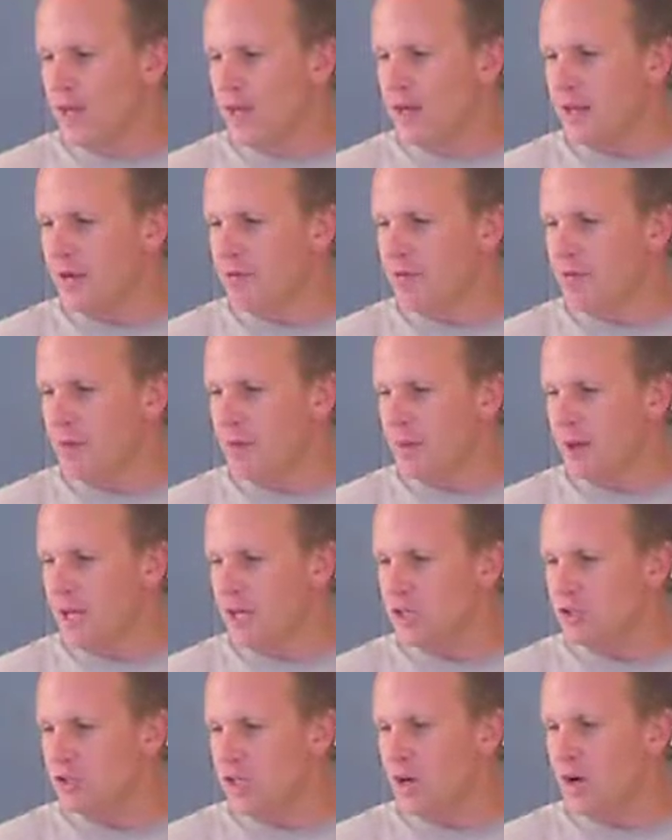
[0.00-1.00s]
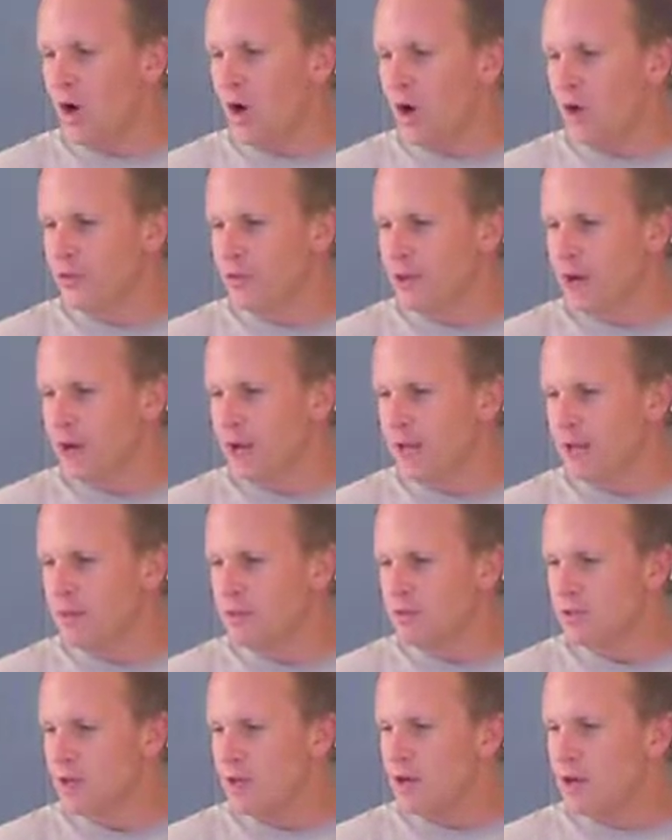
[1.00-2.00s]
and information at all
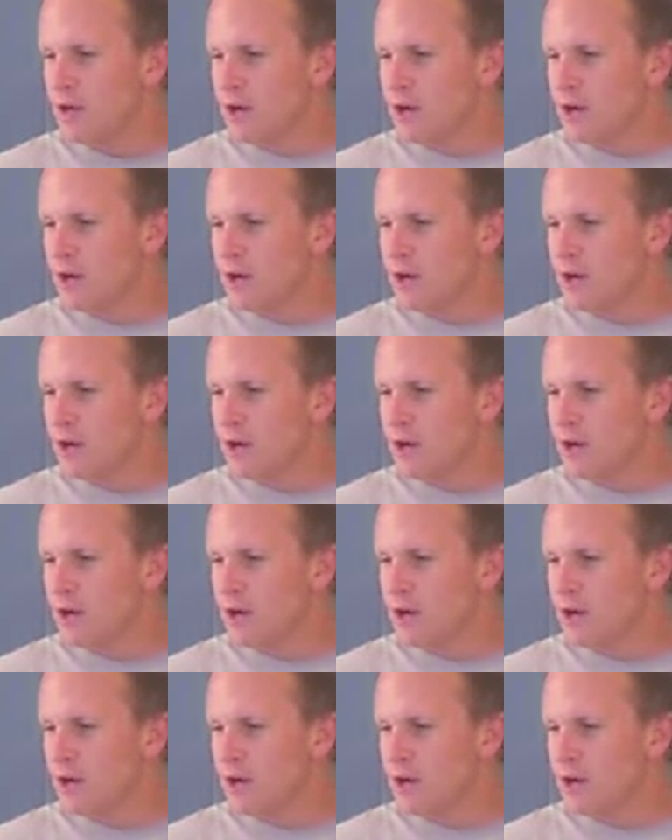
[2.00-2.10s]
times